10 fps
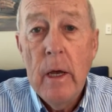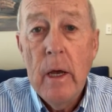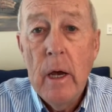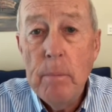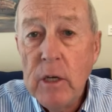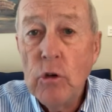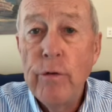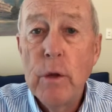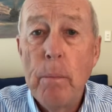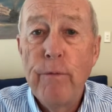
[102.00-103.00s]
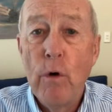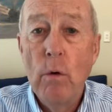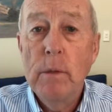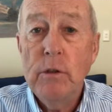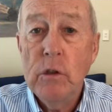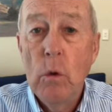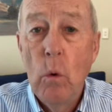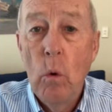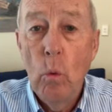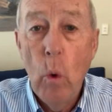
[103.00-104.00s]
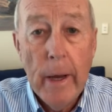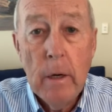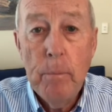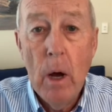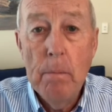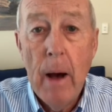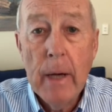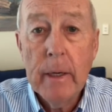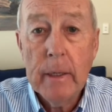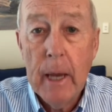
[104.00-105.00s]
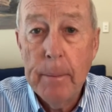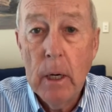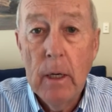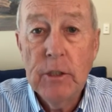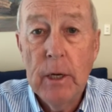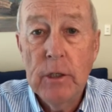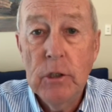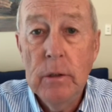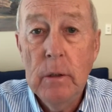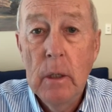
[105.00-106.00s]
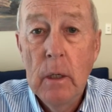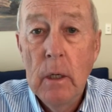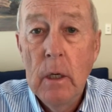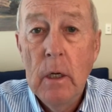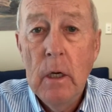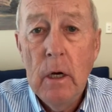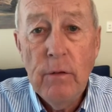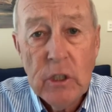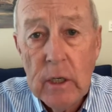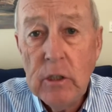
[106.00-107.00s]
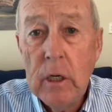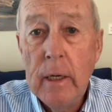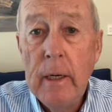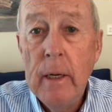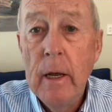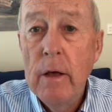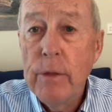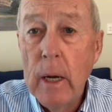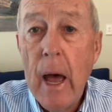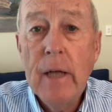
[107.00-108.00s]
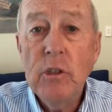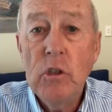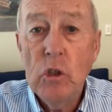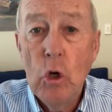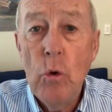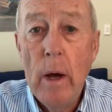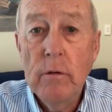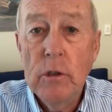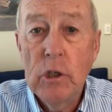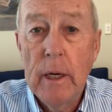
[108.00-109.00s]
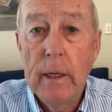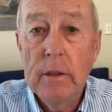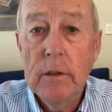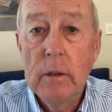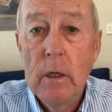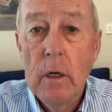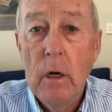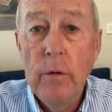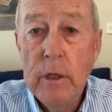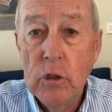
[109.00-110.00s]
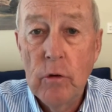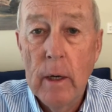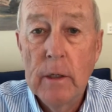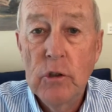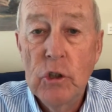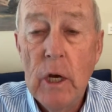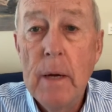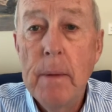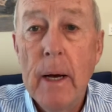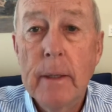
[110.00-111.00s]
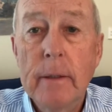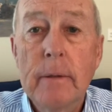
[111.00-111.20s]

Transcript: a measure of the performance weighted by market capitalisation of essentially the largest 200 shares on the Australian share market.